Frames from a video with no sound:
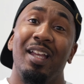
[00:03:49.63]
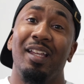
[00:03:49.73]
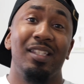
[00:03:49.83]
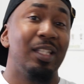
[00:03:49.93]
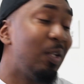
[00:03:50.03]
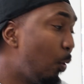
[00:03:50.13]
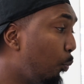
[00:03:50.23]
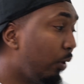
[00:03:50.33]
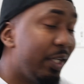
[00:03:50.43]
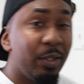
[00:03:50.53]
it's a
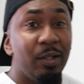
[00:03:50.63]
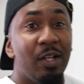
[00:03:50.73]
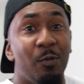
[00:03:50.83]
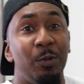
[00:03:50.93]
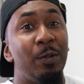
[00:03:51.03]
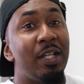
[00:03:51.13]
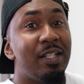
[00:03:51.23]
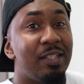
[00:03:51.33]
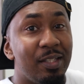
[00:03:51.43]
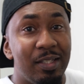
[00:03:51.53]
no-brainer. We're gonna get
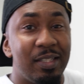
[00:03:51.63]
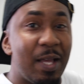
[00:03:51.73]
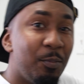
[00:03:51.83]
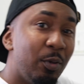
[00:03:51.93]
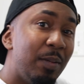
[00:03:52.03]
into these sample